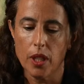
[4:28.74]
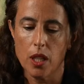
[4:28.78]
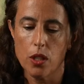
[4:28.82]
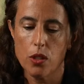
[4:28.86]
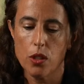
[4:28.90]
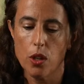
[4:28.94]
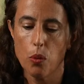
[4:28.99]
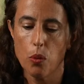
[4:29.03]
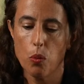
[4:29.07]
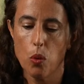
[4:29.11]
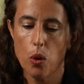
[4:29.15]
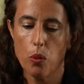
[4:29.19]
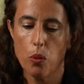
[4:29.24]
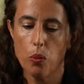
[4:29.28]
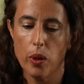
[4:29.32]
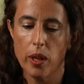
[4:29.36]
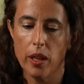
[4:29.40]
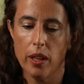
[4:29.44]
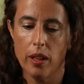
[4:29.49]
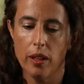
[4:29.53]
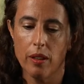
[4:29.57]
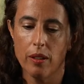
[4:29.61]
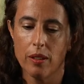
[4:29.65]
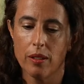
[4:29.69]
So what
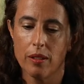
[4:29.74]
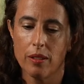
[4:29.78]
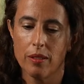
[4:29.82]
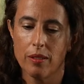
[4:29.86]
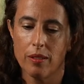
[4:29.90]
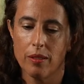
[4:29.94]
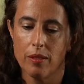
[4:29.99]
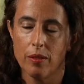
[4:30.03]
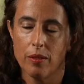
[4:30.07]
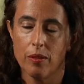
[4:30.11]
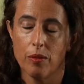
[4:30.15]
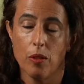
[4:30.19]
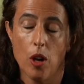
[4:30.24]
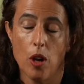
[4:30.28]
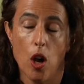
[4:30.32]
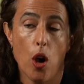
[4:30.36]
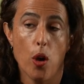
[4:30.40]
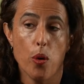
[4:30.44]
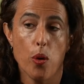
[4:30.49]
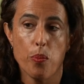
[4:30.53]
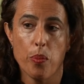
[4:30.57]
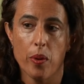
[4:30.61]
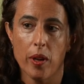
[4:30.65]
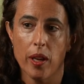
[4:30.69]
we're
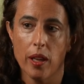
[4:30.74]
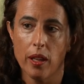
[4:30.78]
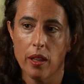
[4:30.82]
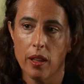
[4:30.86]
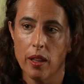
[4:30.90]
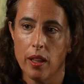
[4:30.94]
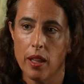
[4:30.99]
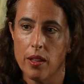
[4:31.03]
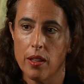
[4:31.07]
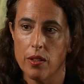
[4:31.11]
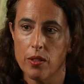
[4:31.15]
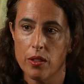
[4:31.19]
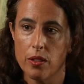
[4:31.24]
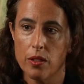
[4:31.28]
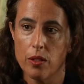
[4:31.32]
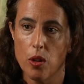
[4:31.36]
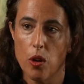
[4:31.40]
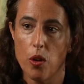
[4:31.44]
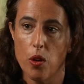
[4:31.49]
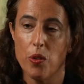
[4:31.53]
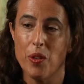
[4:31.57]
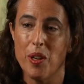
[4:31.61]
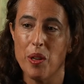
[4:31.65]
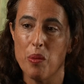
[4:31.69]
hoping is
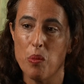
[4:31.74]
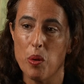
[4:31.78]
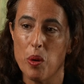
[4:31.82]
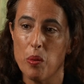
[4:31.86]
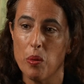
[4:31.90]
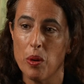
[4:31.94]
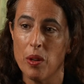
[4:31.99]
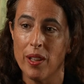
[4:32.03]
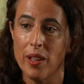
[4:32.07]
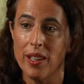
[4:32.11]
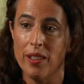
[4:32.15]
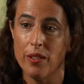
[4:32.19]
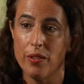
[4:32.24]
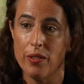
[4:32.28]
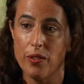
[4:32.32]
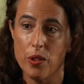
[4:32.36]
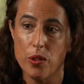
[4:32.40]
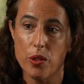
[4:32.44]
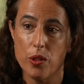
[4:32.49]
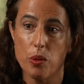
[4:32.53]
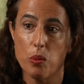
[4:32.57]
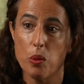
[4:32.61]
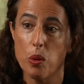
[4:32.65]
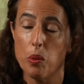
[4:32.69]
not only we will in the
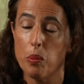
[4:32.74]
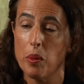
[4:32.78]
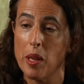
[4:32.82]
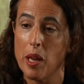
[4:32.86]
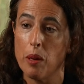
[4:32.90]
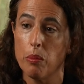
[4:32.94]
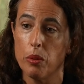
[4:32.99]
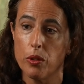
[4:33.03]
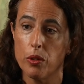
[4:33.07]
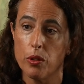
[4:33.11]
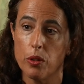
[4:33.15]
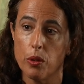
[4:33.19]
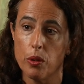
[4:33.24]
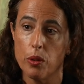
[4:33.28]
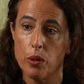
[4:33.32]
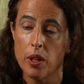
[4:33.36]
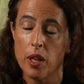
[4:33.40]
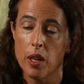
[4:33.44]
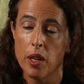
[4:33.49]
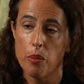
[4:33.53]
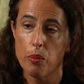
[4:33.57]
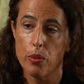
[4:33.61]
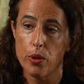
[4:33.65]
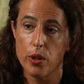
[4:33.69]
future we'll be able to
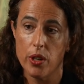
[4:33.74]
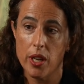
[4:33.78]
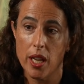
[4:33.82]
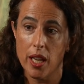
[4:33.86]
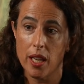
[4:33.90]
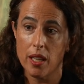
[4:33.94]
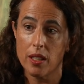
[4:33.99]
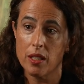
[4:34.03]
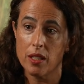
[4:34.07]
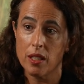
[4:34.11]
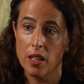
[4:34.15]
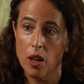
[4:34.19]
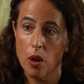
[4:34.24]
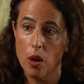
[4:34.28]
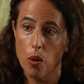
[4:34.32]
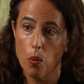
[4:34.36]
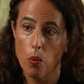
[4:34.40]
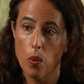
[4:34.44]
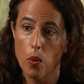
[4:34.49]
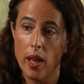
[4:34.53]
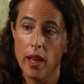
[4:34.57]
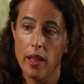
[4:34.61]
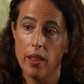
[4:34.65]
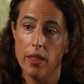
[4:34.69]
predict
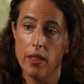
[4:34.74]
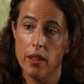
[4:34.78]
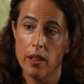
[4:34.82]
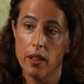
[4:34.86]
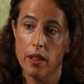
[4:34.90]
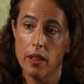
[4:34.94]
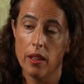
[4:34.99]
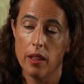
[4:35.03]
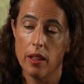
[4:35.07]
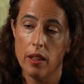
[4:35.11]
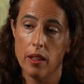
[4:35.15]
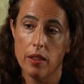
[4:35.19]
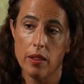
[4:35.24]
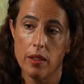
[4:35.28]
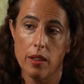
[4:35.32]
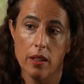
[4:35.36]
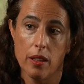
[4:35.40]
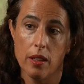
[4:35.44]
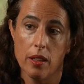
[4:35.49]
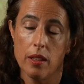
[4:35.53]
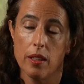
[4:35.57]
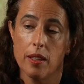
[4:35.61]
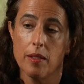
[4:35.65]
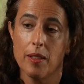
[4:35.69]
where the,
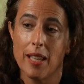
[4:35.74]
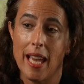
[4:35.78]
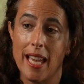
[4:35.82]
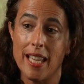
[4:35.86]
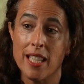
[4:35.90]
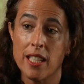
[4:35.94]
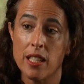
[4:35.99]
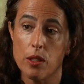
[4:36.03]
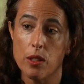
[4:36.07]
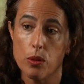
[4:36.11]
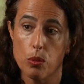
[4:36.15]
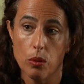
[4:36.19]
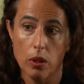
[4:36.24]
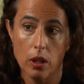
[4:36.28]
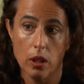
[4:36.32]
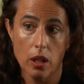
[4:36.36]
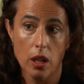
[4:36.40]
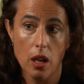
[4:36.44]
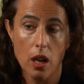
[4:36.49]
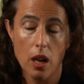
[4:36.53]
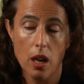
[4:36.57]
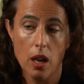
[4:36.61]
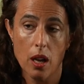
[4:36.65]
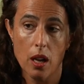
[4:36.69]
the cases will
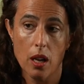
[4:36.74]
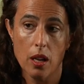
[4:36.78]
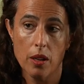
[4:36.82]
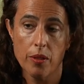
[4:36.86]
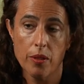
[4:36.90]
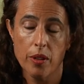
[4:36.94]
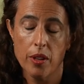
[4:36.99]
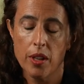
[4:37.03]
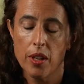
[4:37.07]
occur